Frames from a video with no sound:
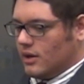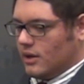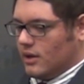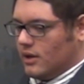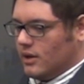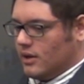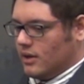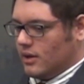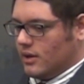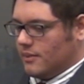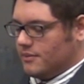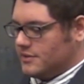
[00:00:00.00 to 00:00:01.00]

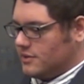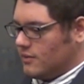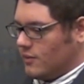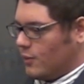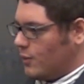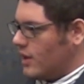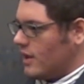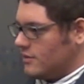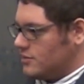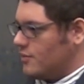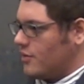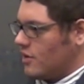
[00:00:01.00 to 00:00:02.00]
Uh, so we
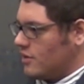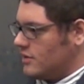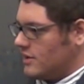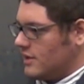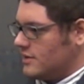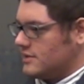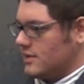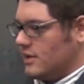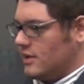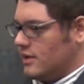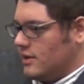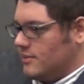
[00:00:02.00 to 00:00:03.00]
had to prioritize,
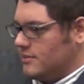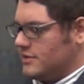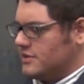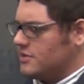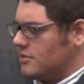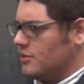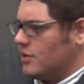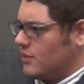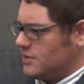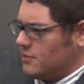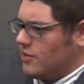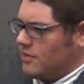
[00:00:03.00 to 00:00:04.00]
and the
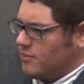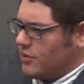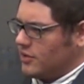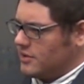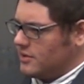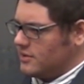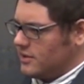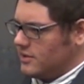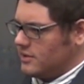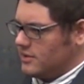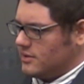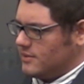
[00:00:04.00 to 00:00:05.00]
terminal was more important
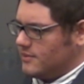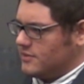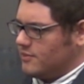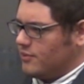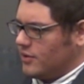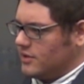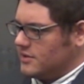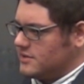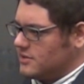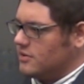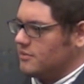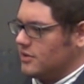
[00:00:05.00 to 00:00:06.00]
than the
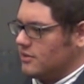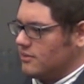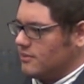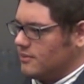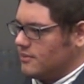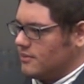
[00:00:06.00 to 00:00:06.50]
police terminal